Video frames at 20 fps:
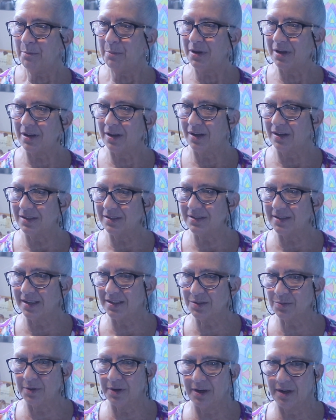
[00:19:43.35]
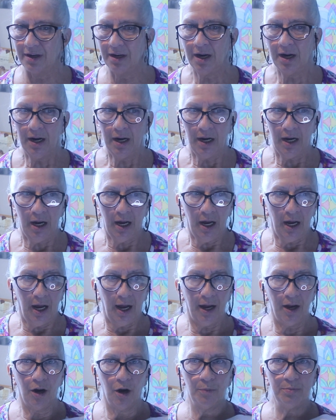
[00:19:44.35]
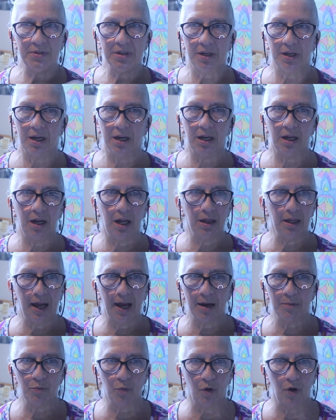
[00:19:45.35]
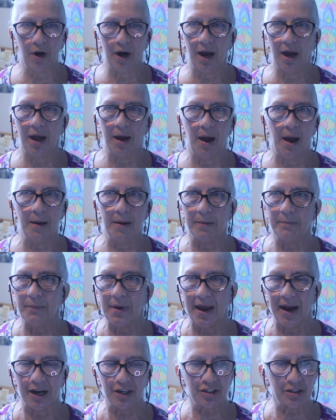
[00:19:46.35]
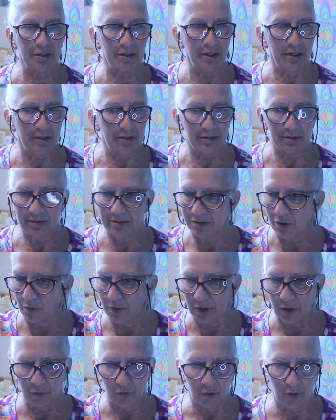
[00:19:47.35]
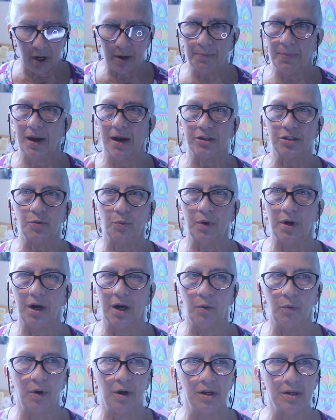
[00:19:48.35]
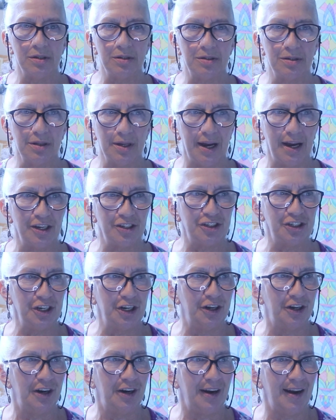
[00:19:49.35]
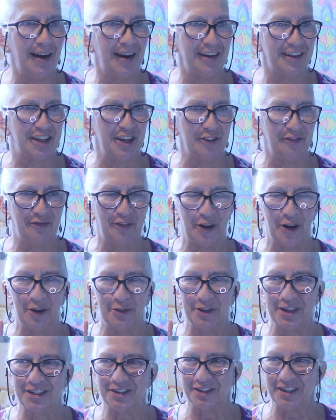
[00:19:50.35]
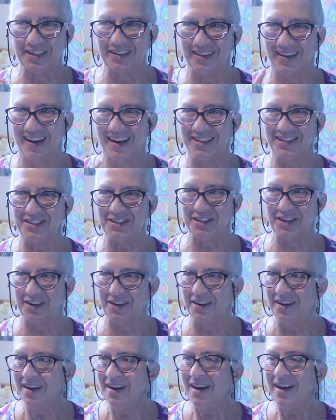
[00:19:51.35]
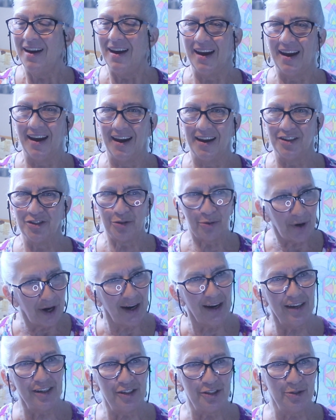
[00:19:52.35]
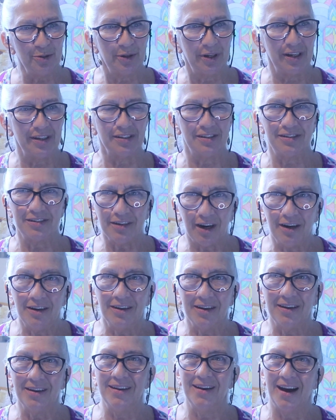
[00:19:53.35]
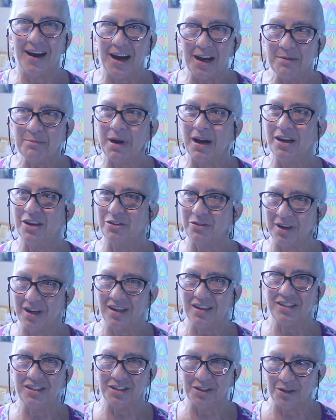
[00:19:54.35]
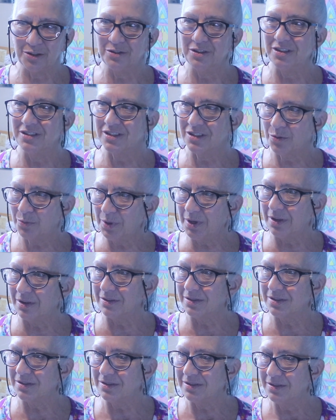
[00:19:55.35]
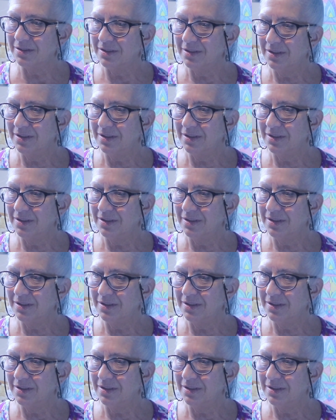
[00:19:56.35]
because that's where I hope to get a lot more. I'm actually going right back to where I was last year at the fall retreat last year and trying to get started on my grandchildren's quilts.